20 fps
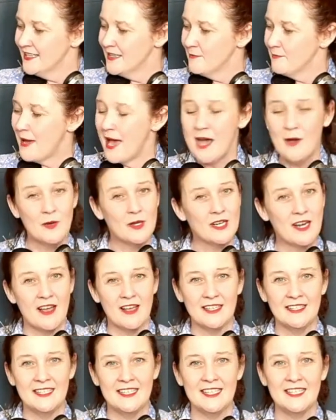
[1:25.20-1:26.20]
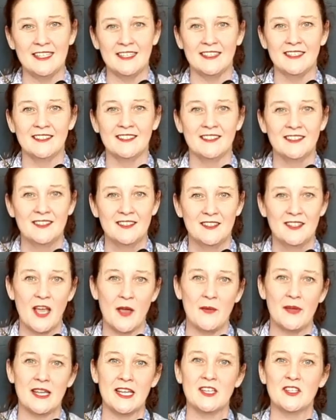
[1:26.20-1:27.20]
power line here
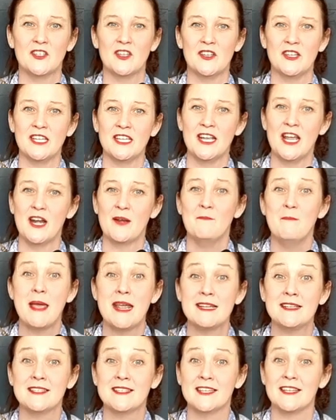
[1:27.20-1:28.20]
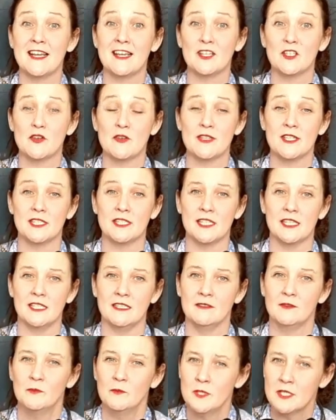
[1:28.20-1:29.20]
going into the mains
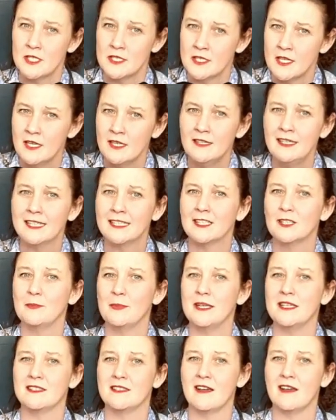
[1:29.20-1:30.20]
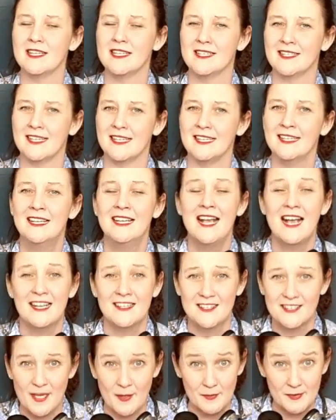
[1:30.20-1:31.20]
electricity, which is a little bit dicey. And
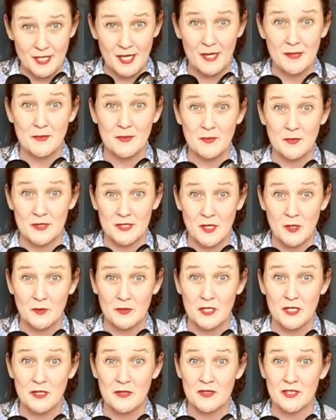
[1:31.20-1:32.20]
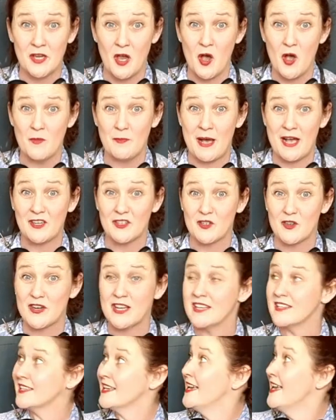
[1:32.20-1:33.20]
sometimes we're told to use car
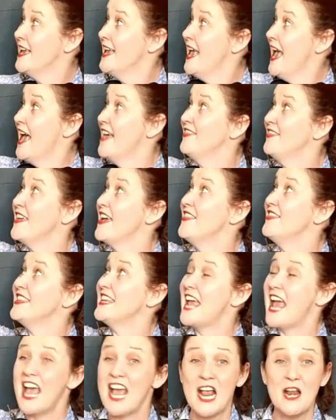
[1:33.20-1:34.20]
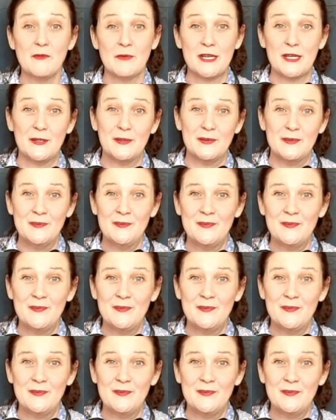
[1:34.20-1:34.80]
batteries. And then the aerial.